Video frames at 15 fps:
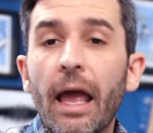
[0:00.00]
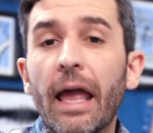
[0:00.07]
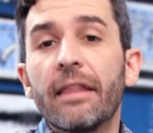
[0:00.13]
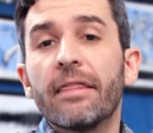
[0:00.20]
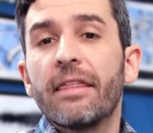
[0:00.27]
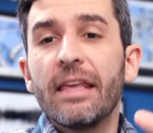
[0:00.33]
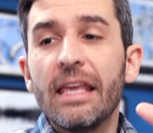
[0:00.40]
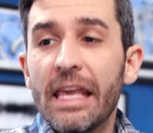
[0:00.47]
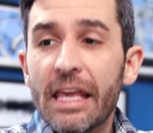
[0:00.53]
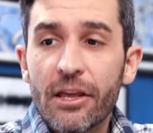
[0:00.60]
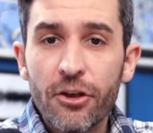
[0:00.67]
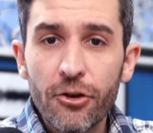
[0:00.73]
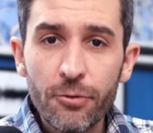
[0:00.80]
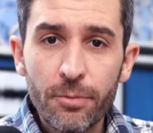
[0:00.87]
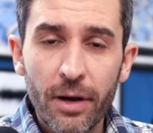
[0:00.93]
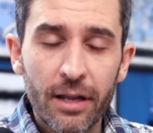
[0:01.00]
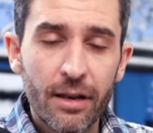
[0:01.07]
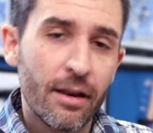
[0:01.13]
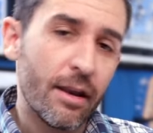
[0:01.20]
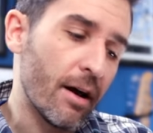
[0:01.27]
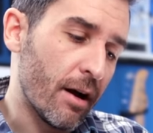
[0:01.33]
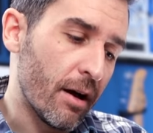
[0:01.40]
And the EQ
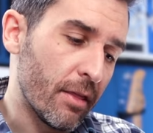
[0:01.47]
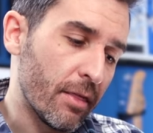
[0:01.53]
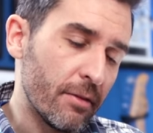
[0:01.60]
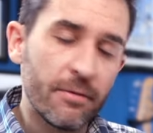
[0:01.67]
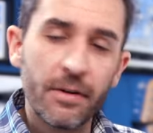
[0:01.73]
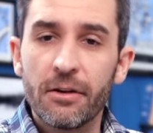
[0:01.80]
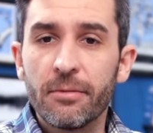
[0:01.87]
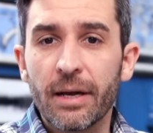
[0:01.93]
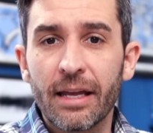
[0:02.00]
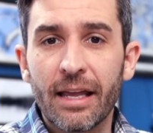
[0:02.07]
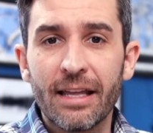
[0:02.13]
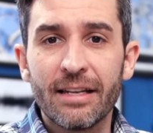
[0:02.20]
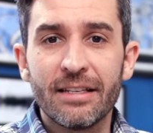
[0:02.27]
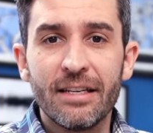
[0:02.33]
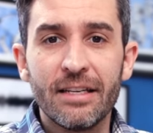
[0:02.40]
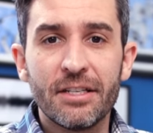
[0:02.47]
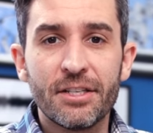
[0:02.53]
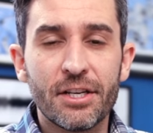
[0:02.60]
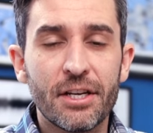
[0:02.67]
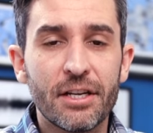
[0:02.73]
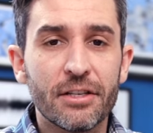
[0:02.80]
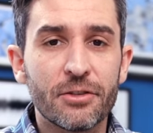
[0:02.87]
button on the VideoMic
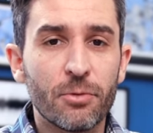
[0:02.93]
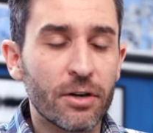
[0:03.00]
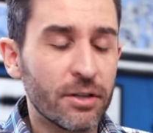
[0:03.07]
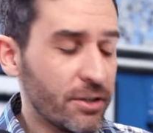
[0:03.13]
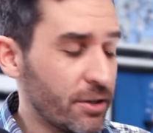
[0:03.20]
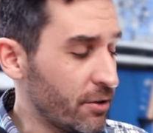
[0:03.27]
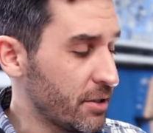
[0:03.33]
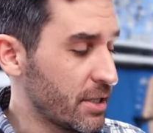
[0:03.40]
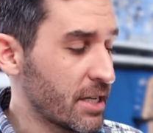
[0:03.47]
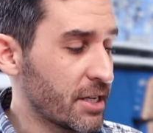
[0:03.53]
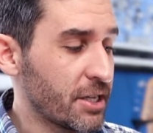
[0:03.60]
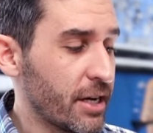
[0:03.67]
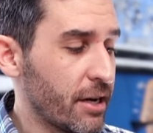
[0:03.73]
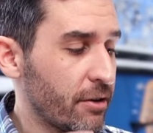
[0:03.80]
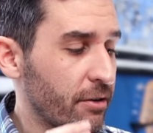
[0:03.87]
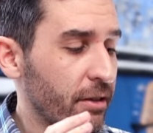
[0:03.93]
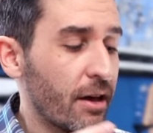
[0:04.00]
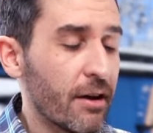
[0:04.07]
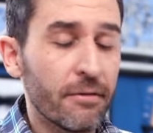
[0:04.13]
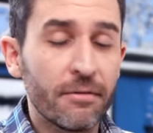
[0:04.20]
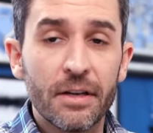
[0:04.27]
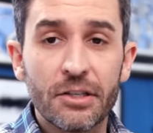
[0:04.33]
NTG is where it starts to share a
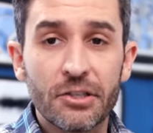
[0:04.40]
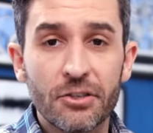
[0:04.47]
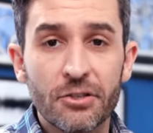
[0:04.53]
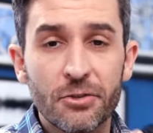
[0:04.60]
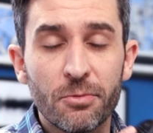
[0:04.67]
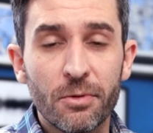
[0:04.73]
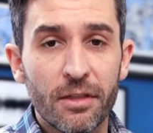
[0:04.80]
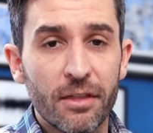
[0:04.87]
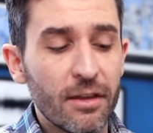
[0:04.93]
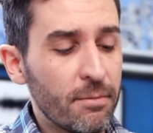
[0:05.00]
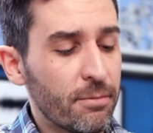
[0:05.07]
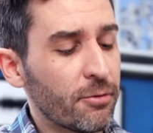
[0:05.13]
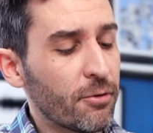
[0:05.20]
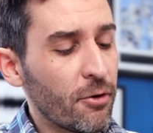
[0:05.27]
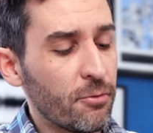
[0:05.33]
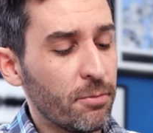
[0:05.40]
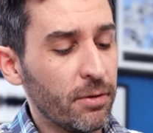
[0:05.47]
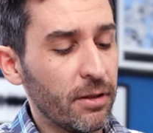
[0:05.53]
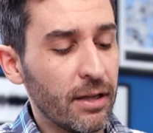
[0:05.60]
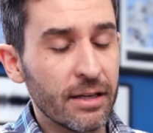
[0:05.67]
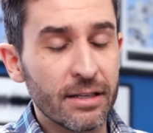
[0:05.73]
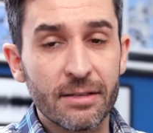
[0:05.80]
lot of features with the Pro
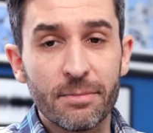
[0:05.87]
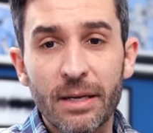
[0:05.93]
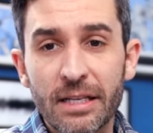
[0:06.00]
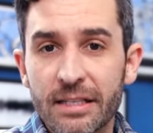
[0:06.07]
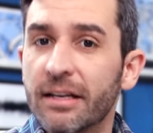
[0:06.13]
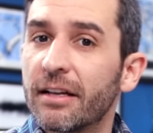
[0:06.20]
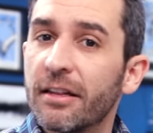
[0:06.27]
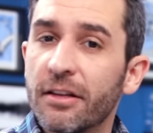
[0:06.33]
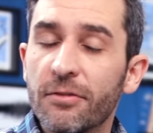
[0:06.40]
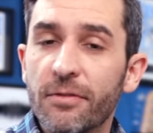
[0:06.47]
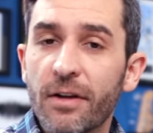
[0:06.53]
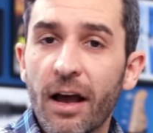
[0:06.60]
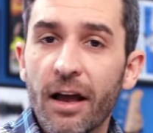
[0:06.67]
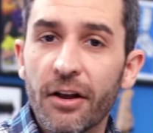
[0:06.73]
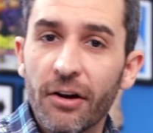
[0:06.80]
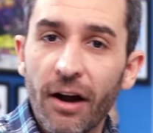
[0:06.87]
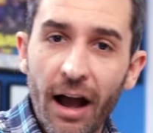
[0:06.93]
Plus. Basically, you've got your